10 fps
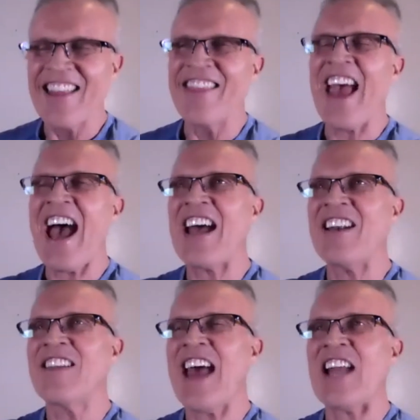that,
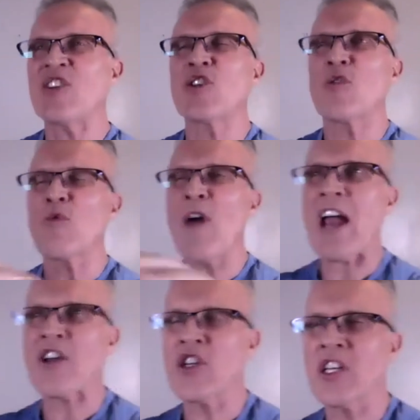that
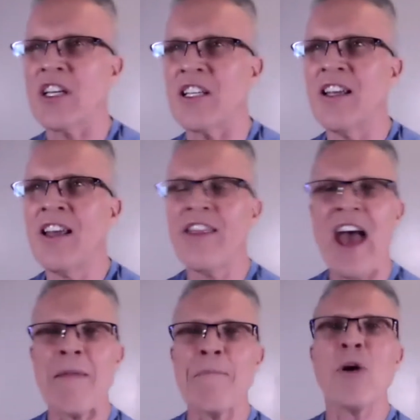direction,
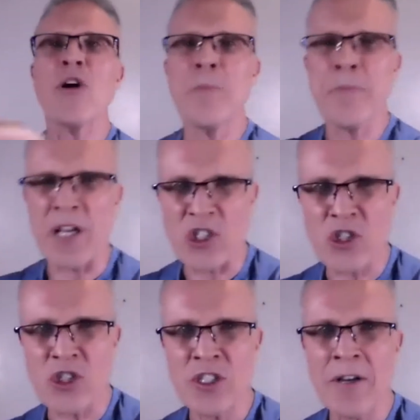that
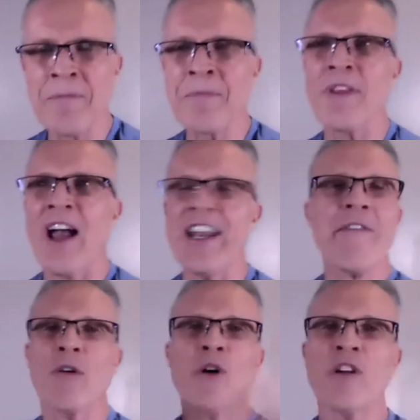purpose, I
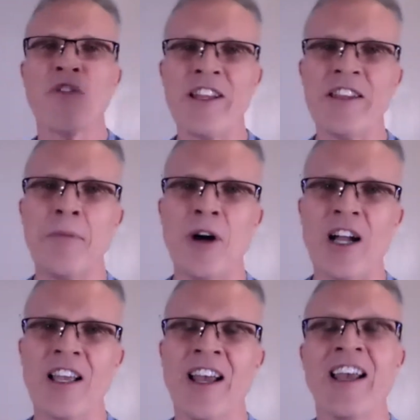never would have written the
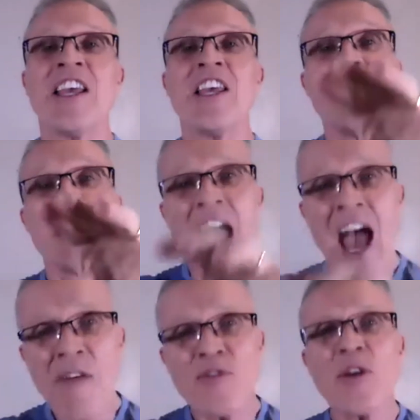book. Yeah. You
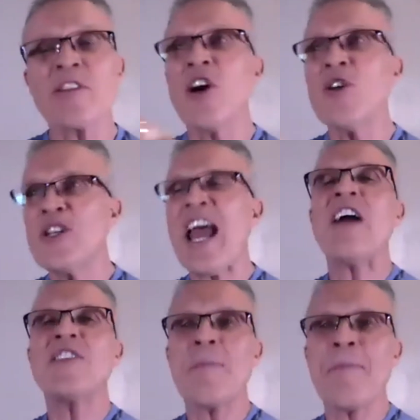have to go
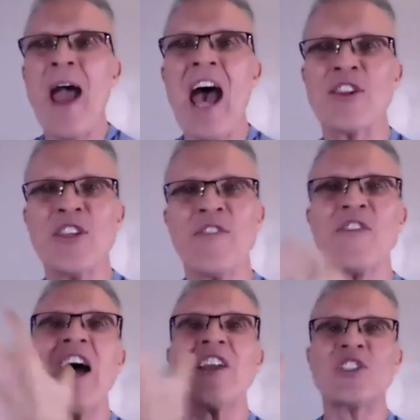down the path. You've
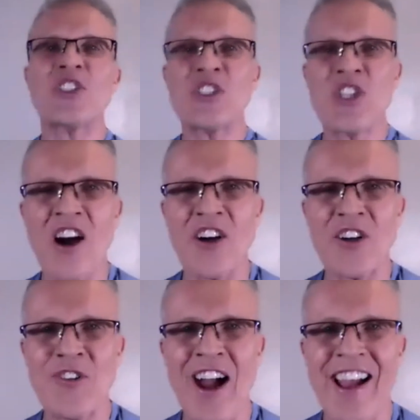got to
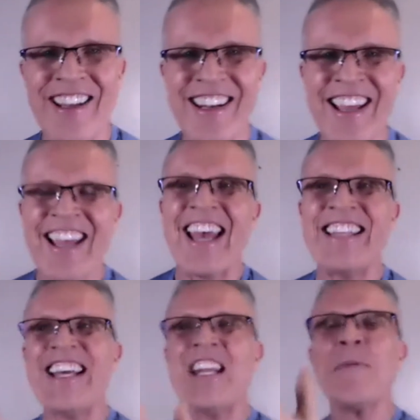start, right?
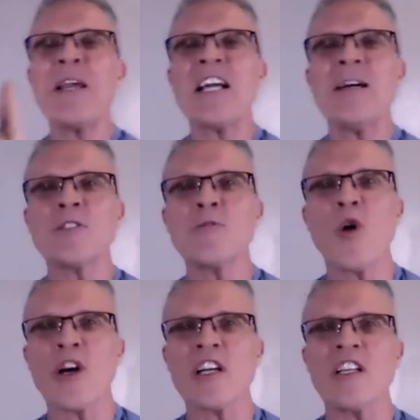And then it becomes
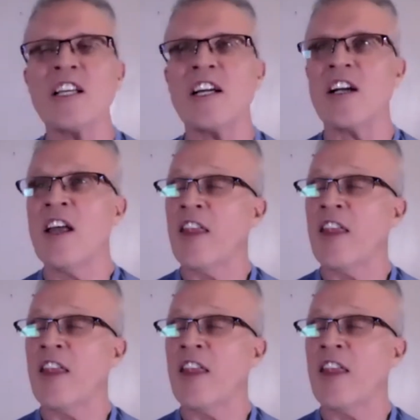more clear.